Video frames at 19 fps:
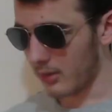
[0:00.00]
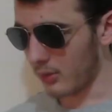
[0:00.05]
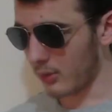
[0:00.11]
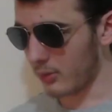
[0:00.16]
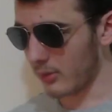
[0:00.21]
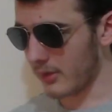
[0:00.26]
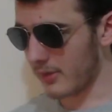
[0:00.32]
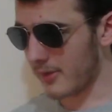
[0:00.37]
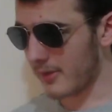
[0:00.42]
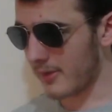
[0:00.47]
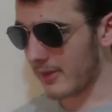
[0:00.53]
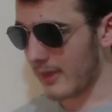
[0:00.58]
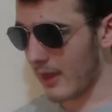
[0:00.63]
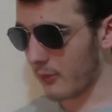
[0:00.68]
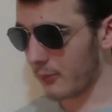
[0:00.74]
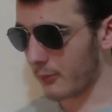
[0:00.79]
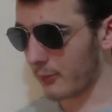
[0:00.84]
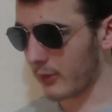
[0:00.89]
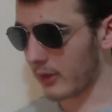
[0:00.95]
Oh, it's
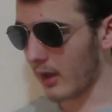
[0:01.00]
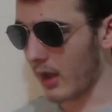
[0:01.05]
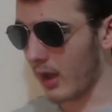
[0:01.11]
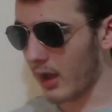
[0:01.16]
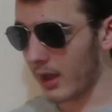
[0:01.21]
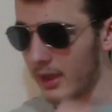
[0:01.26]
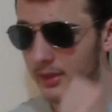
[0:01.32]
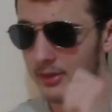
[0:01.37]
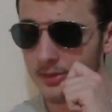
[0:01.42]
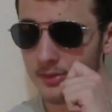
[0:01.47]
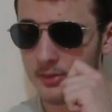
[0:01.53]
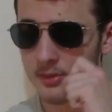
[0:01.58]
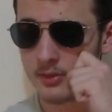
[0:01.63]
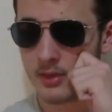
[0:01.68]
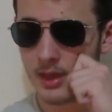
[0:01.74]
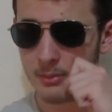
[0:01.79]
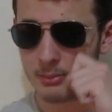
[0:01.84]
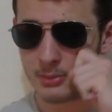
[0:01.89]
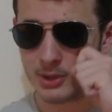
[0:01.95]
theft,
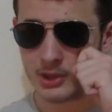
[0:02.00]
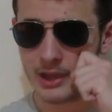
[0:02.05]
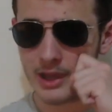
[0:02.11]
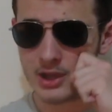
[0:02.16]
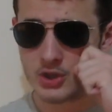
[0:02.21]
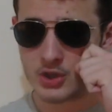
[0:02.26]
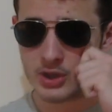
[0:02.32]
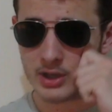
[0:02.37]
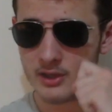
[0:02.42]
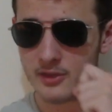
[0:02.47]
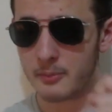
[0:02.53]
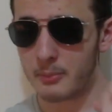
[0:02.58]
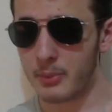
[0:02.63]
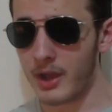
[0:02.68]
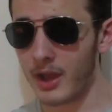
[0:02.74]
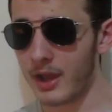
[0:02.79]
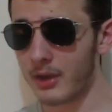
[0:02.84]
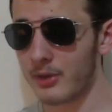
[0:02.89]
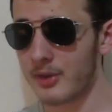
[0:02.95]
guys. Emulation is
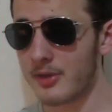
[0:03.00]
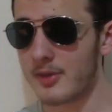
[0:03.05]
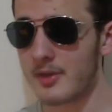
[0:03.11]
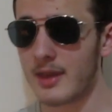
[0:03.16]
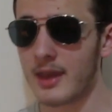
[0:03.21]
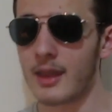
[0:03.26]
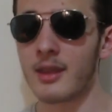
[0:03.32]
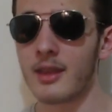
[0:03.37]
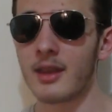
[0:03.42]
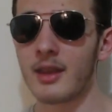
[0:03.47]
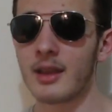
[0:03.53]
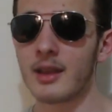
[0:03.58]
piracy.